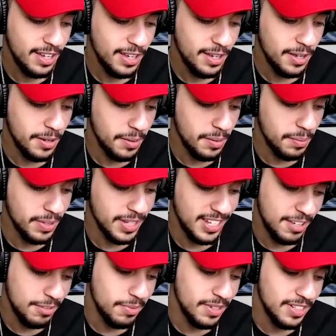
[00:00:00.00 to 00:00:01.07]
but like
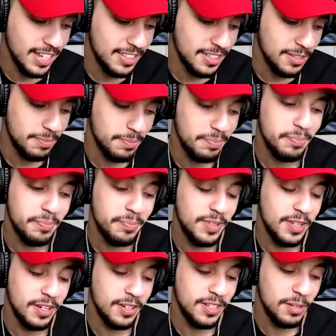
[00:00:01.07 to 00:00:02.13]
they like
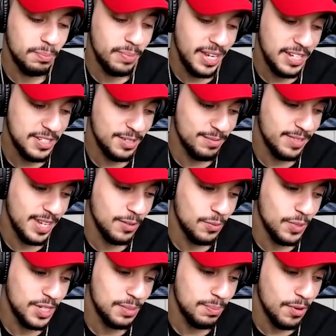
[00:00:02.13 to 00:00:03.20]
the debates of like
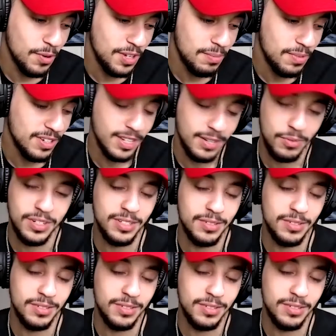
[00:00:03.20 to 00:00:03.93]
which Pokemon, like